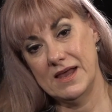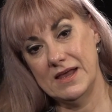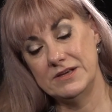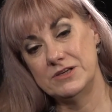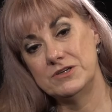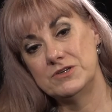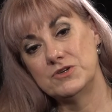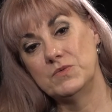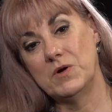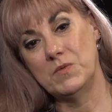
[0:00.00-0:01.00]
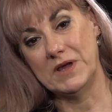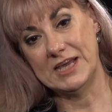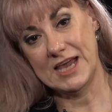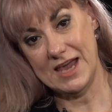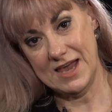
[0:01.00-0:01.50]
and do what we
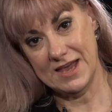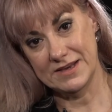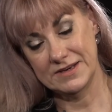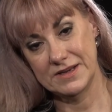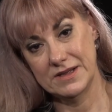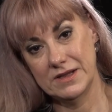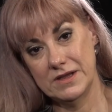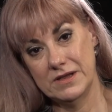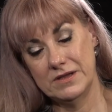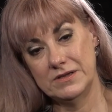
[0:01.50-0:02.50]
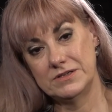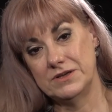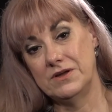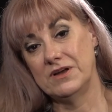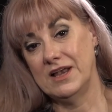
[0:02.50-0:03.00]
can to
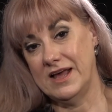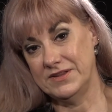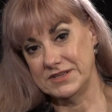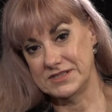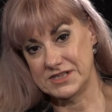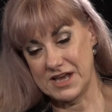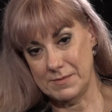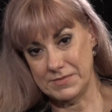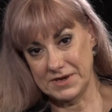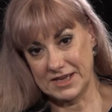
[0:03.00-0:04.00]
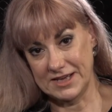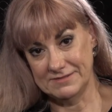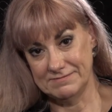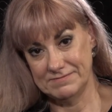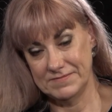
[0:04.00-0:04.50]
not allow this to happen
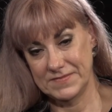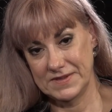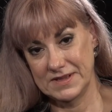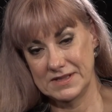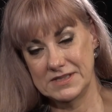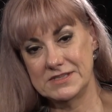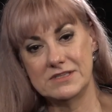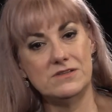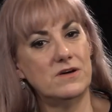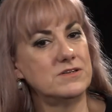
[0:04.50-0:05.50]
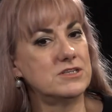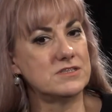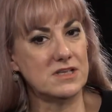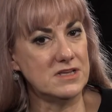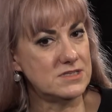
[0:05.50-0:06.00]
again. This is not
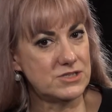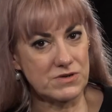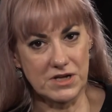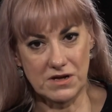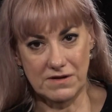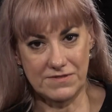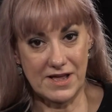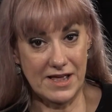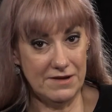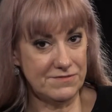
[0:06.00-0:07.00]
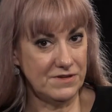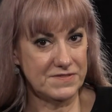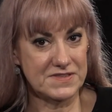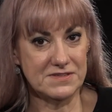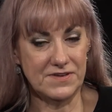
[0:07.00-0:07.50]
just the history of a handful
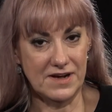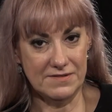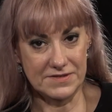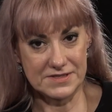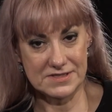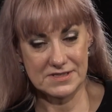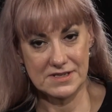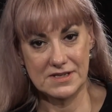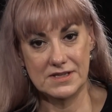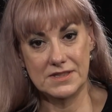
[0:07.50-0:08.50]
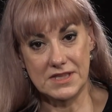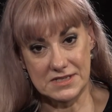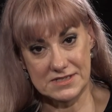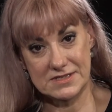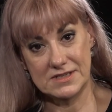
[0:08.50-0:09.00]
of survivors.
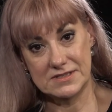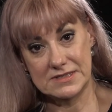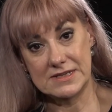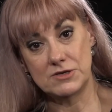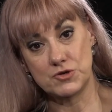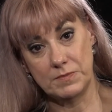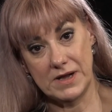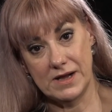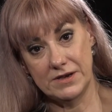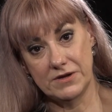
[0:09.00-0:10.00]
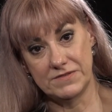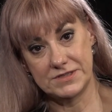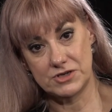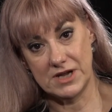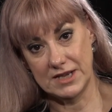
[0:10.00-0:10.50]
This is a central part of
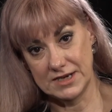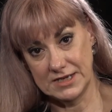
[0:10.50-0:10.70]
Australian